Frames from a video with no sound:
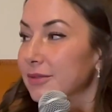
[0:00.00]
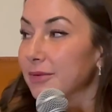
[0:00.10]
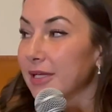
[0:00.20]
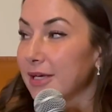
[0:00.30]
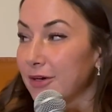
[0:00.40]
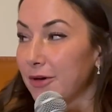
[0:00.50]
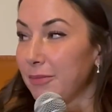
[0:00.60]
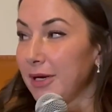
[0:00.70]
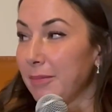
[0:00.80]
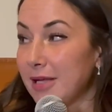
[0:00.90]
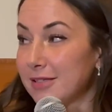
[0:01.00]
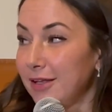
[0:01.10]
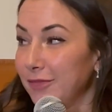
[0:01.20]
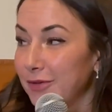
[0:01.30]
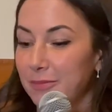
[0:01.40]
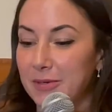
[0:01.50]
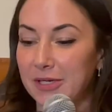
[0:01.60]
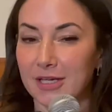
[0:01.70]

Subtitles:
You were like, a girl made a mess all over your penis.